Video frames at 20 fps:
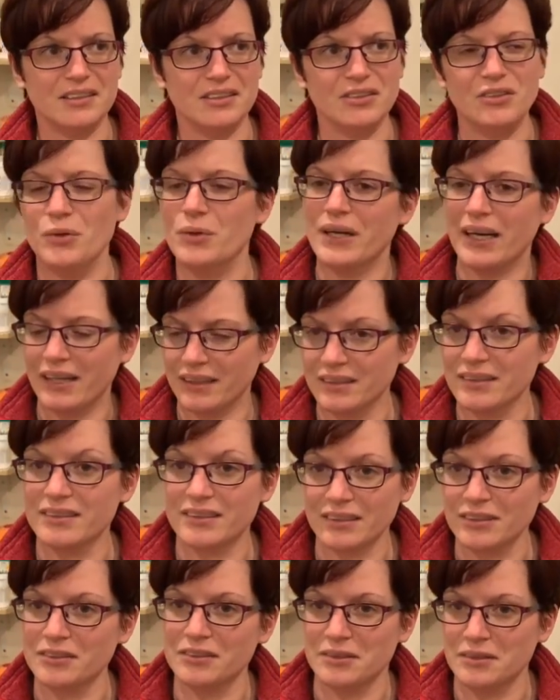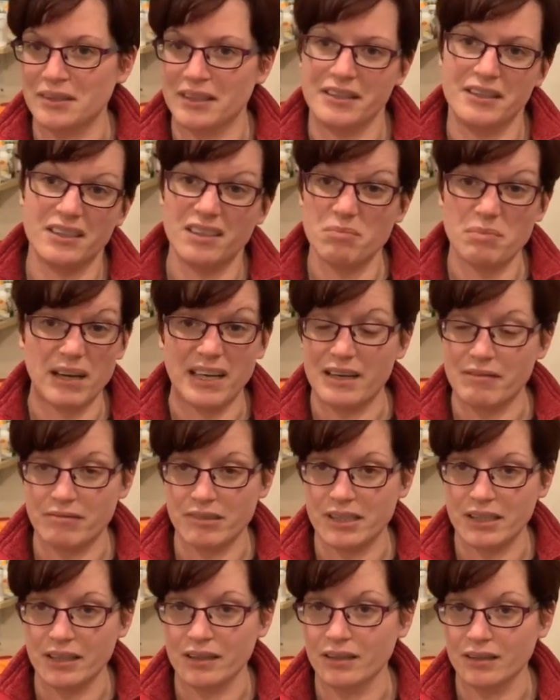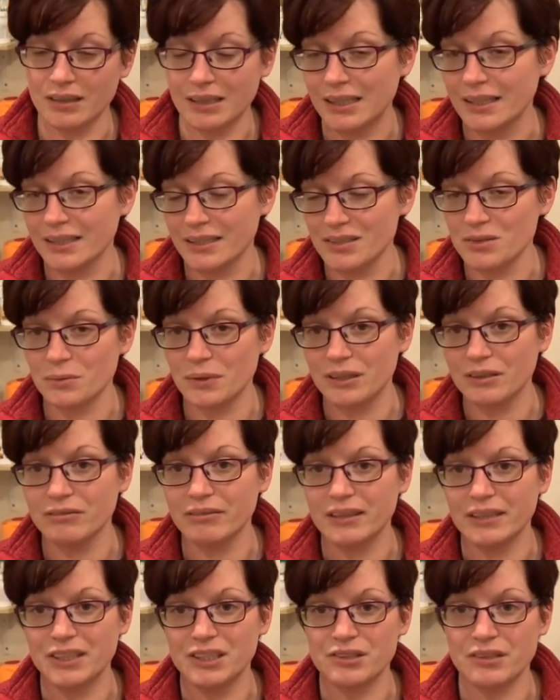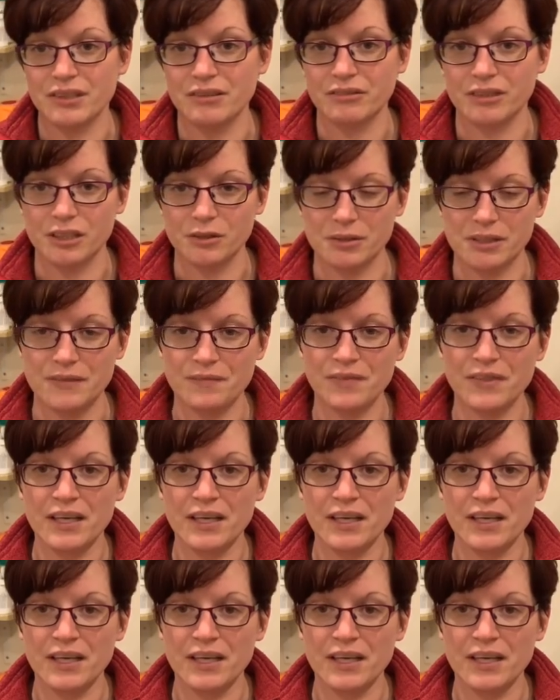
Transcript: you can still do that, you can buy everything online as well, fairly straightforward.